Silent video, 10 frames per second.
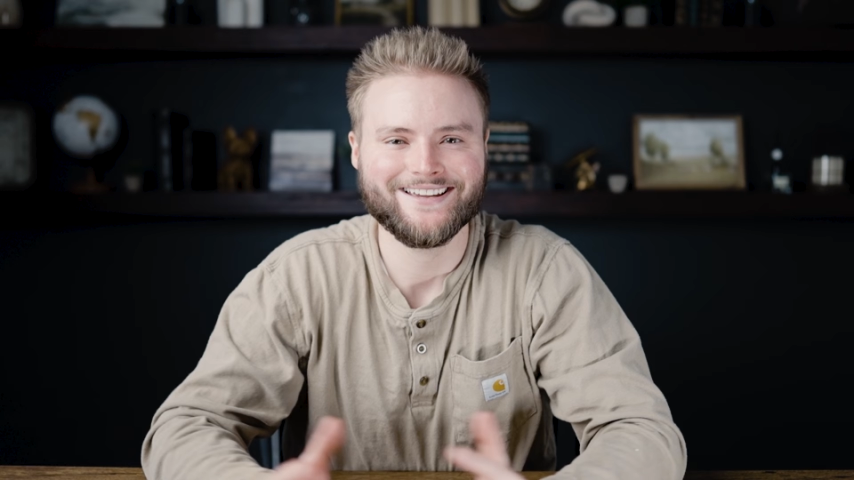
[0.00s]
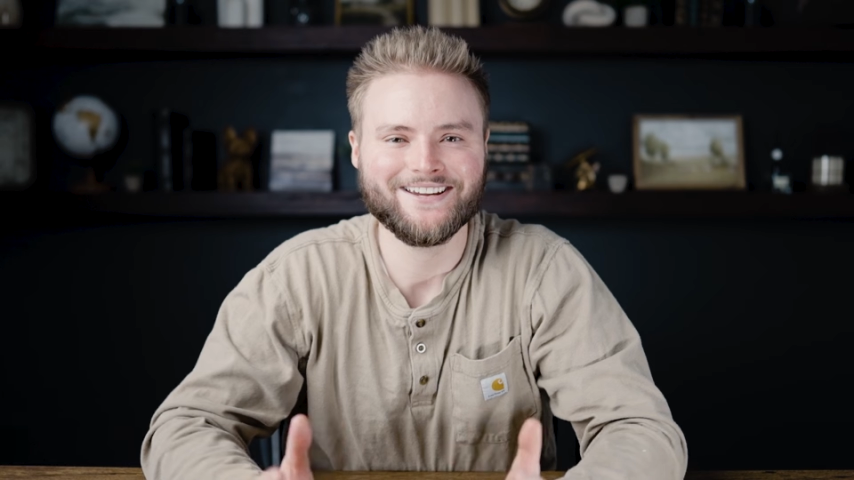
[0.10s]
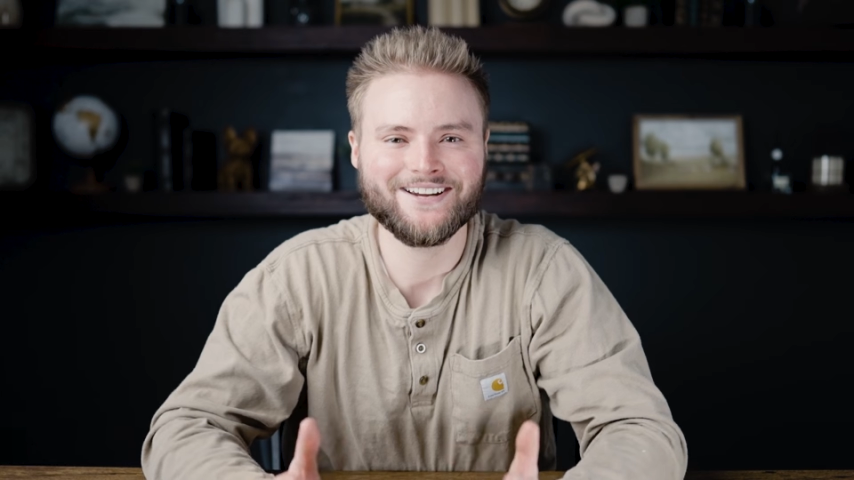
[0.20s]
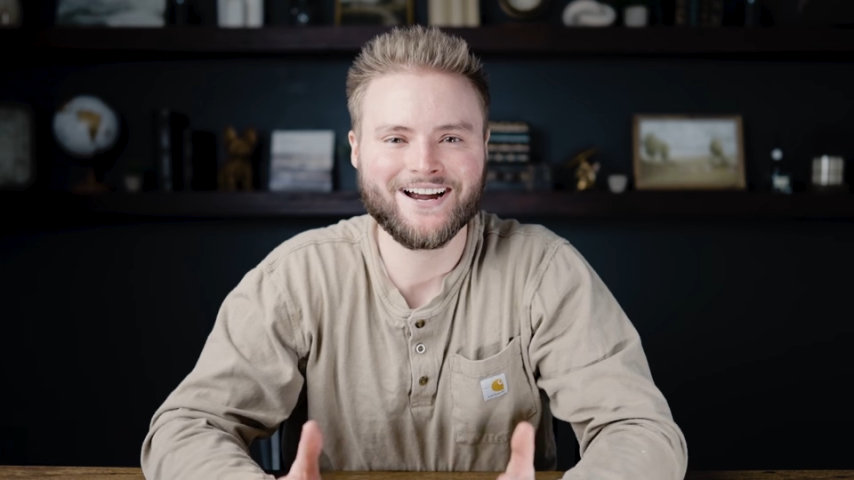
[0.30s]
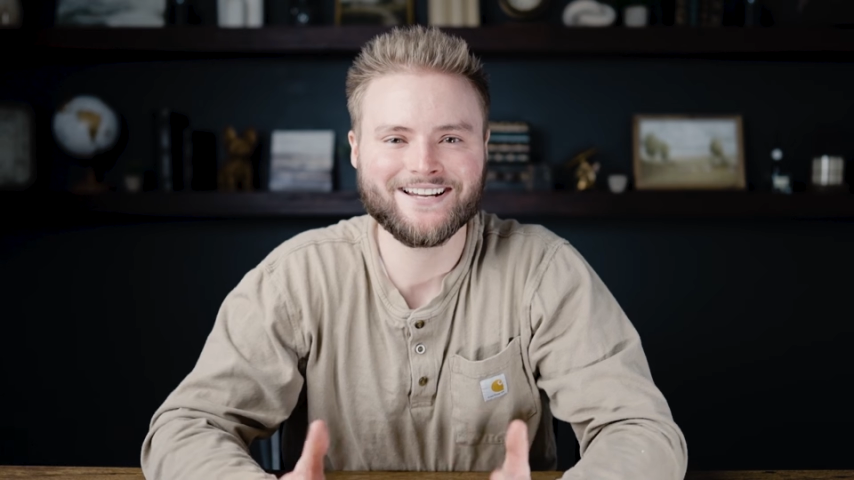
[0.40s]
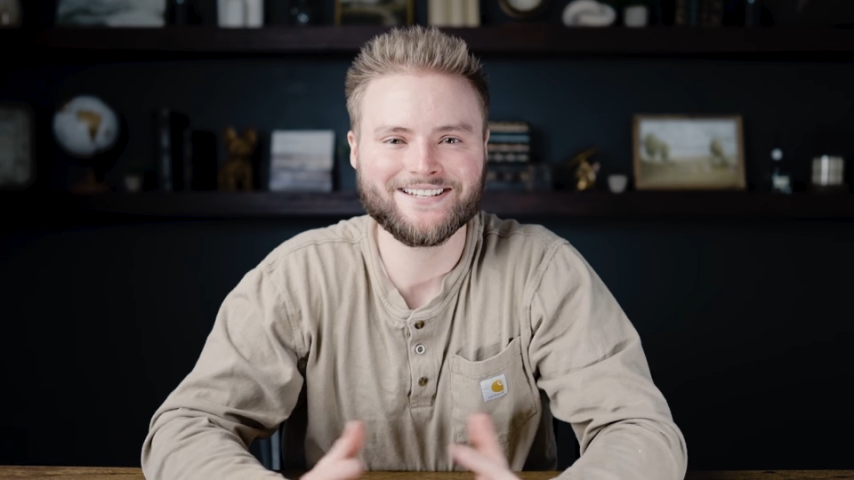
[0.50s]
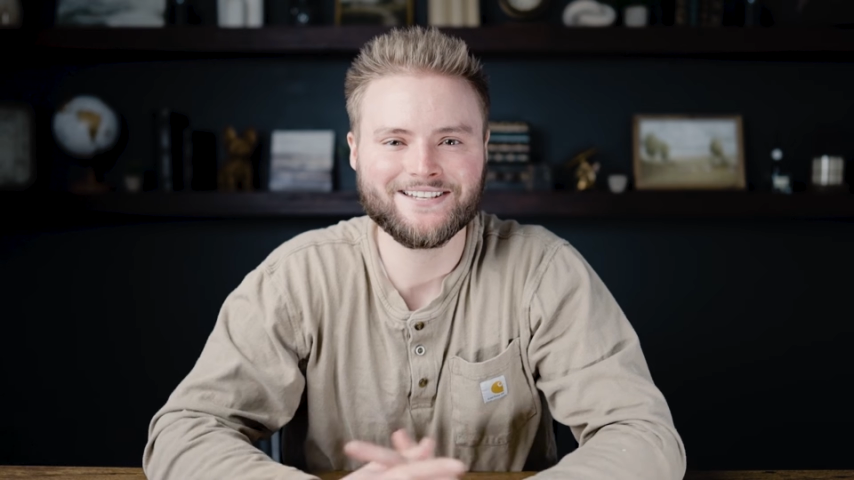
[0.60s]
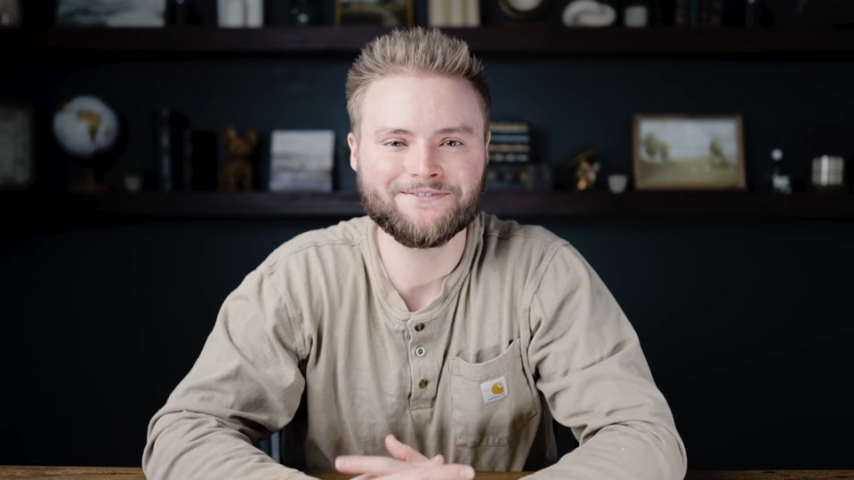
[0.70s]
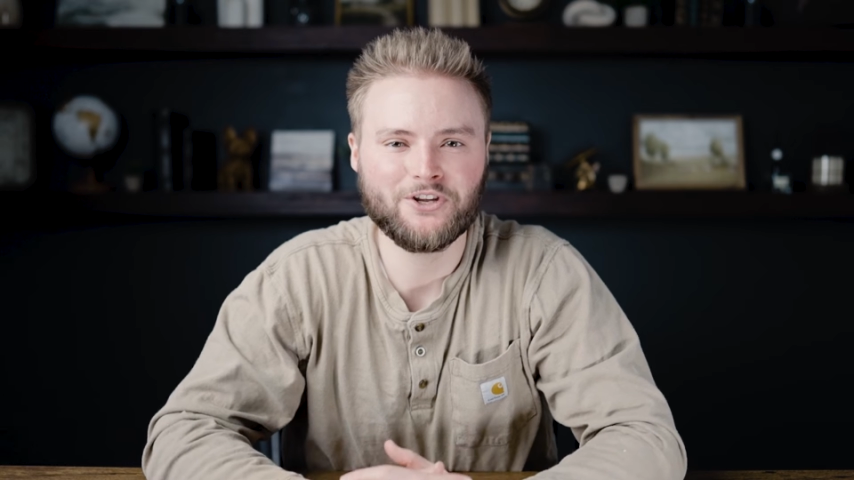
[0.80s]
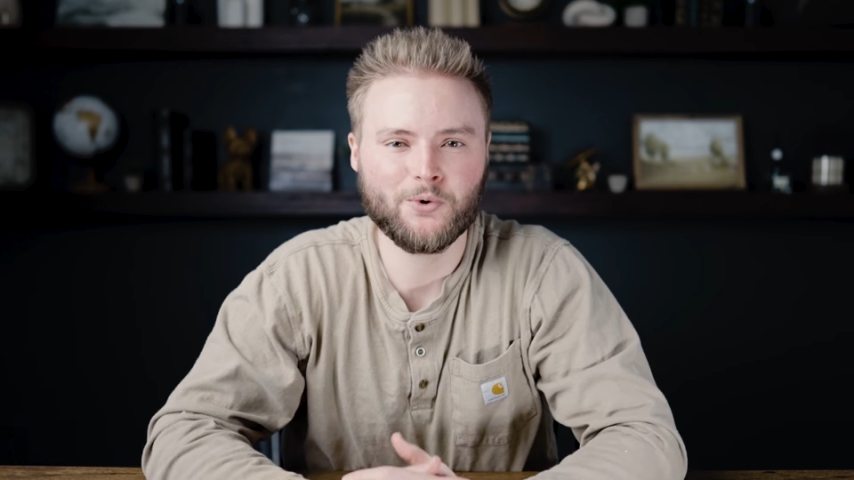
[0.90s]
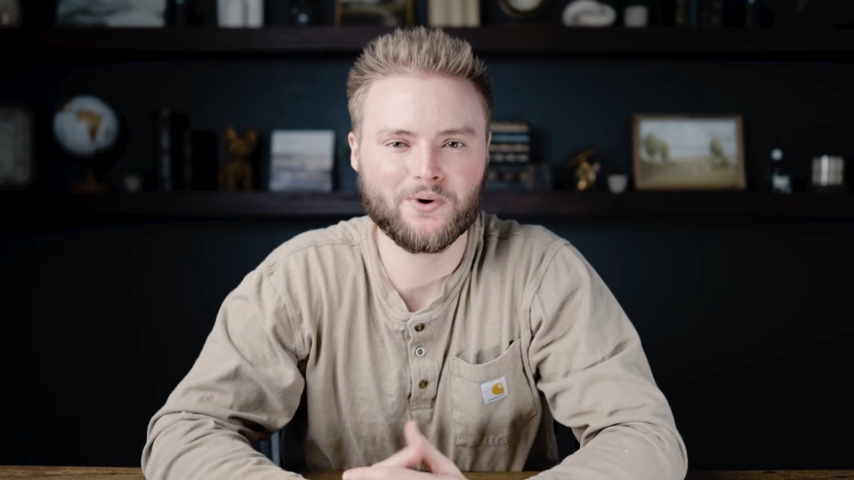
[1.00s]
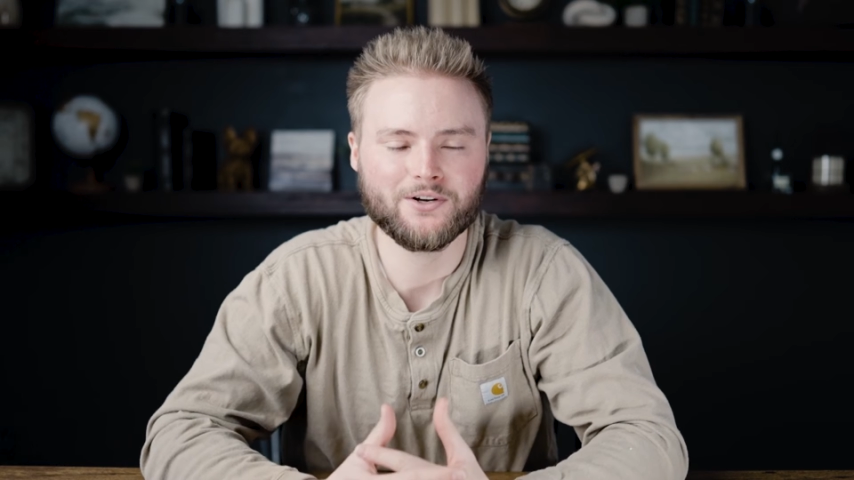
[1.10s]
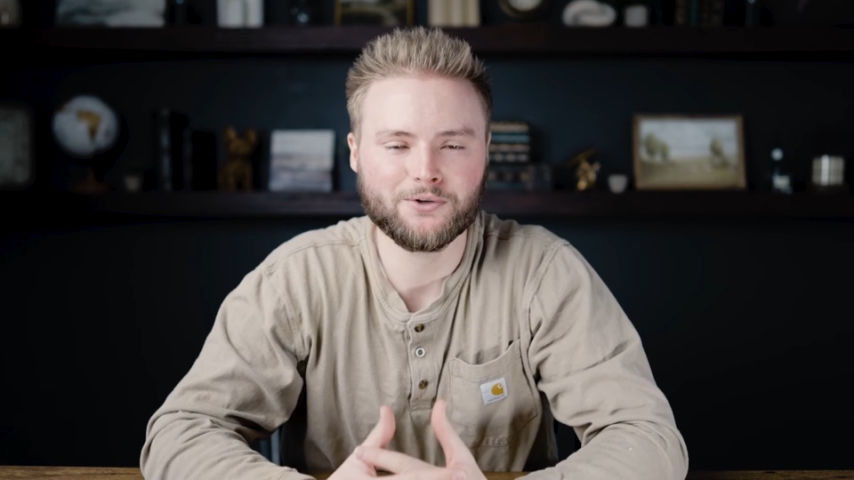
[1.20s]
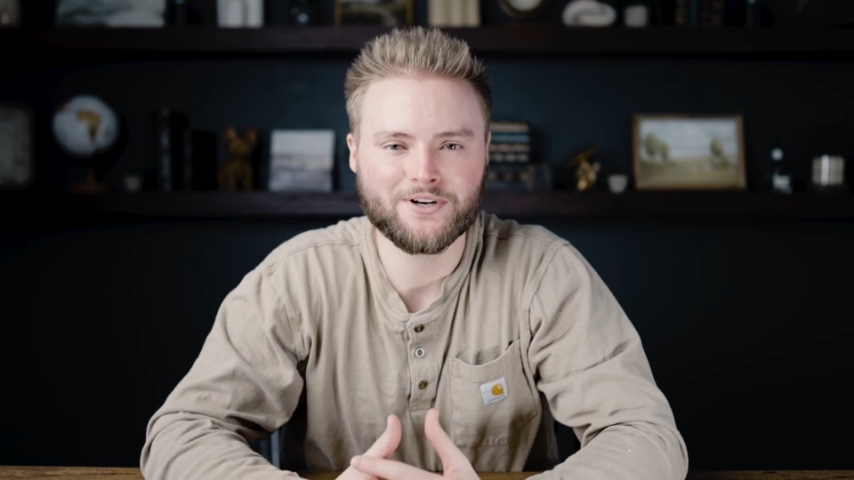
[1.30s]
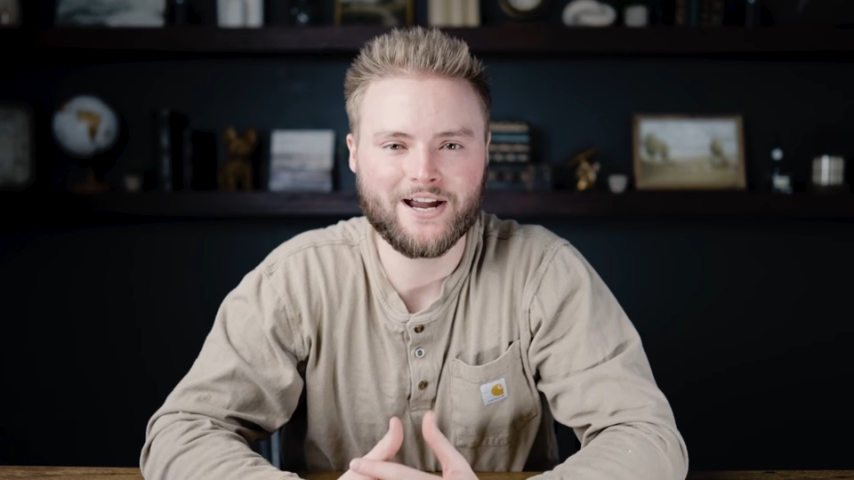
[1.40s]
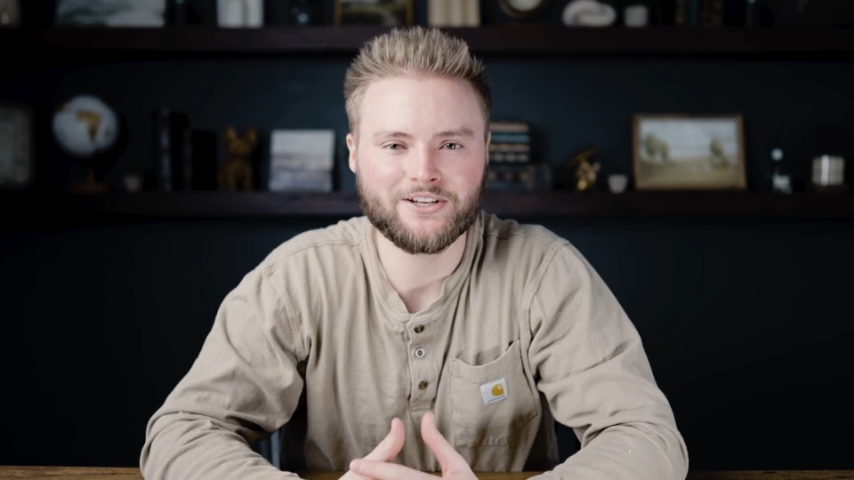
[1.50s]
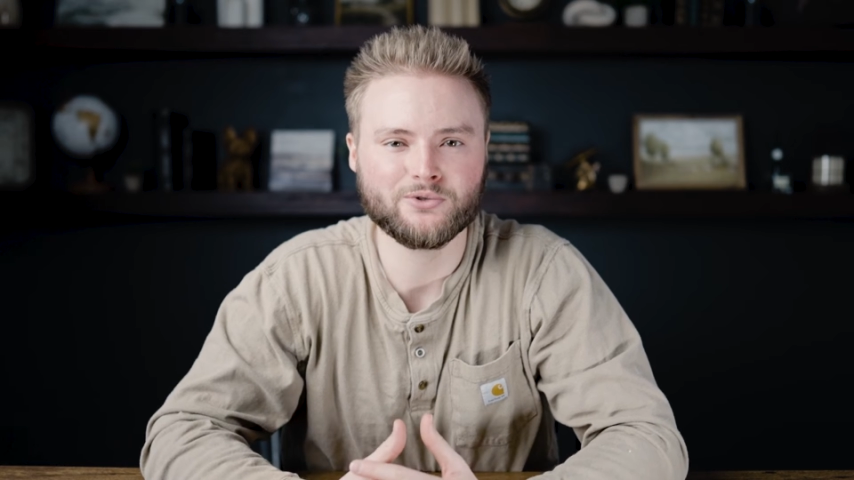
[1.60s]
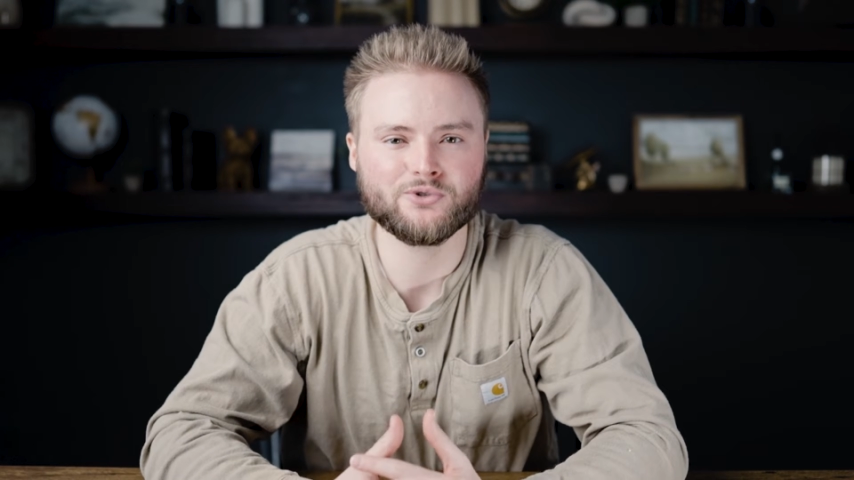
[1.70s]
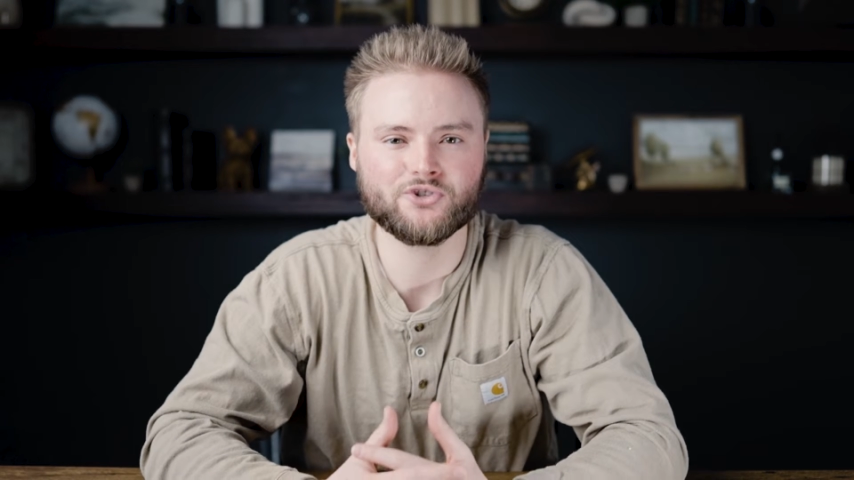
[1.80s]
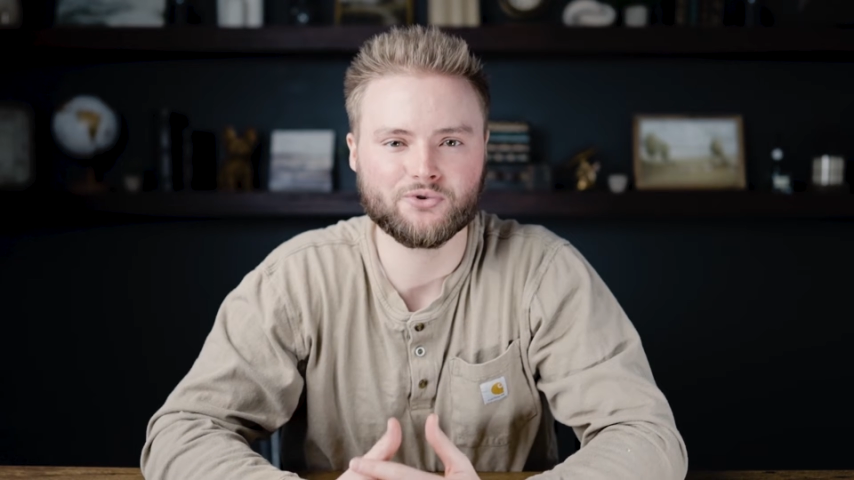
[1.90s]
Hey guys, in this video we're going to learn how to
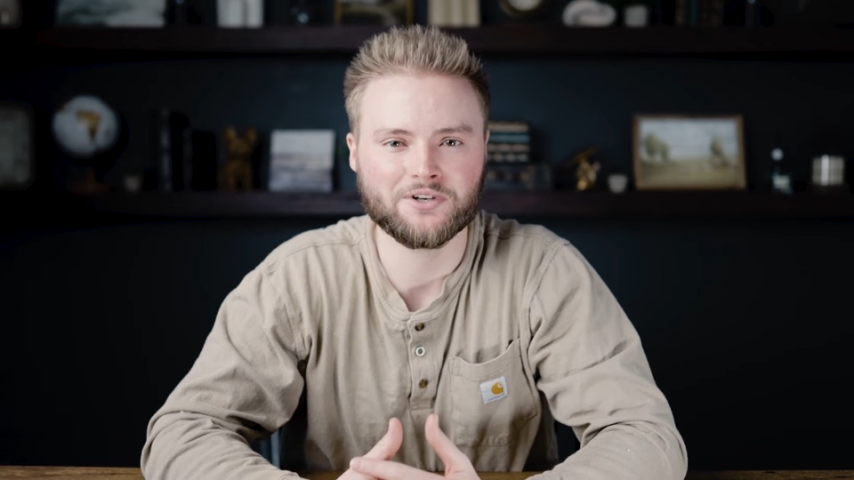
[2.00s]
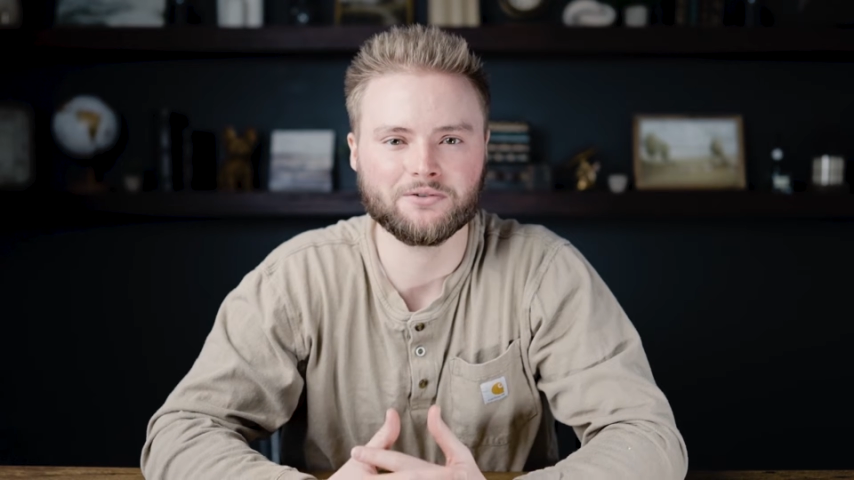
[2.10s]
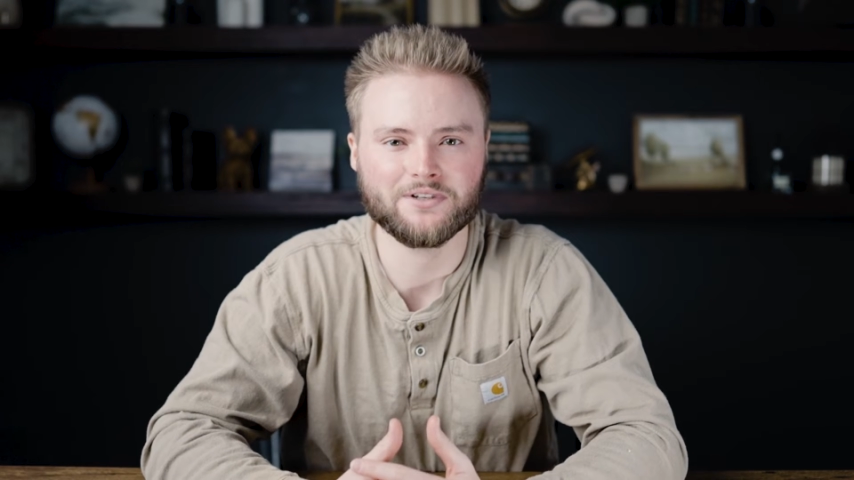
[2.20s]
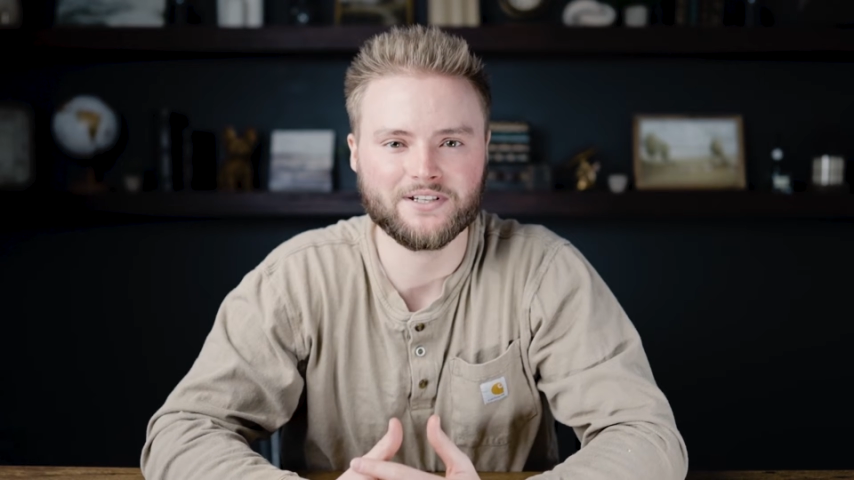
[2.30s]
use trigger